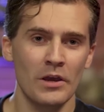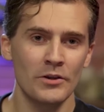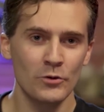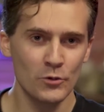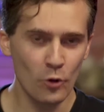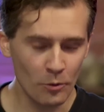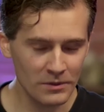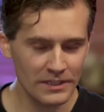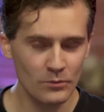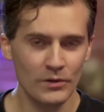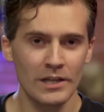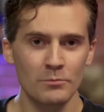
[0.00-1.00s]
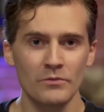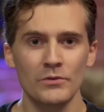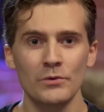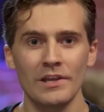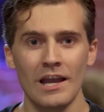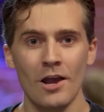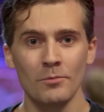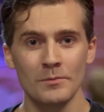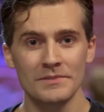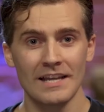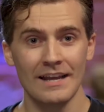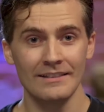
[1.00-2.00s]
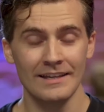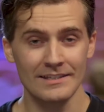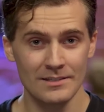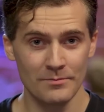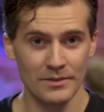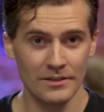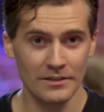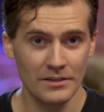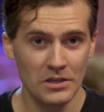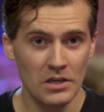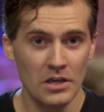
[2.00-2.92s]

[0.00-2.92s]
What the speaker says: I know normally when I'm reviewing albums, I like to be